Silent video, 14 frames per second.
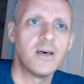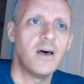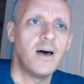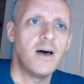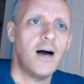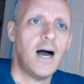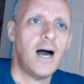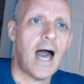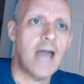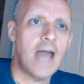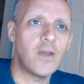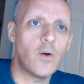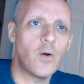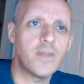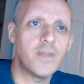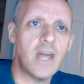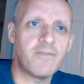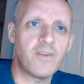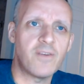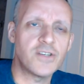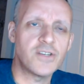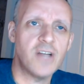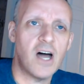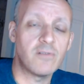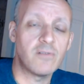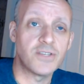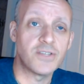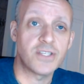Uh, I don't know what that first
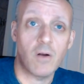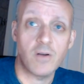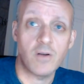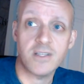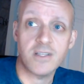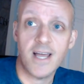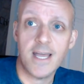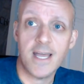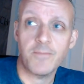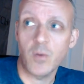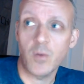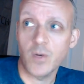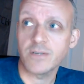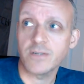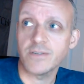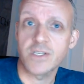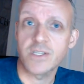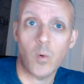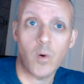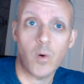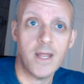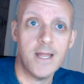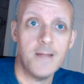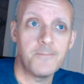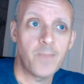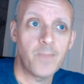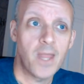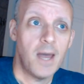novel starts like, the original story.
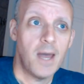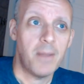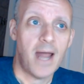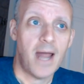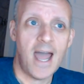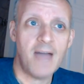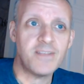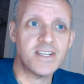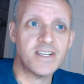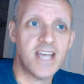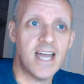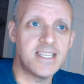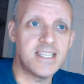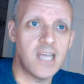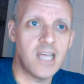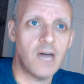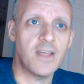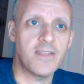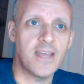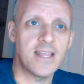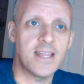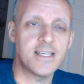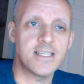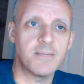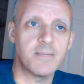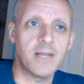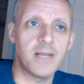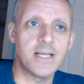But I have to say, I definitely think this is
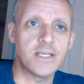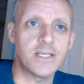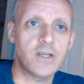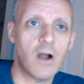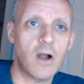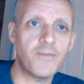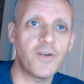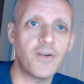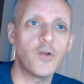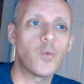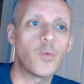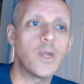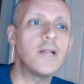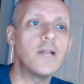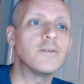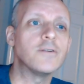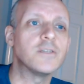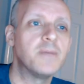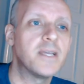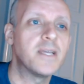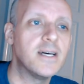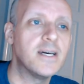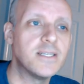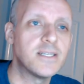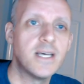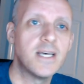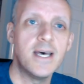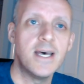the place to start for new readers
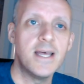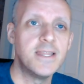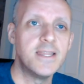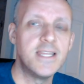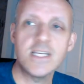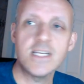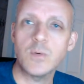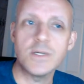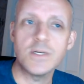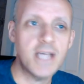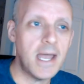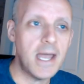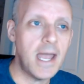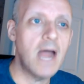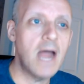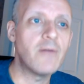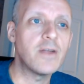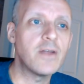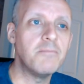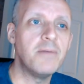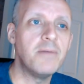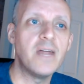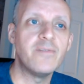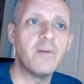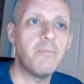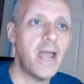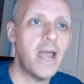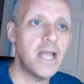because this was every bit of a
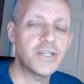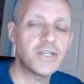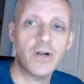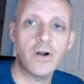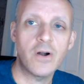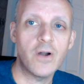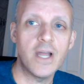page turner.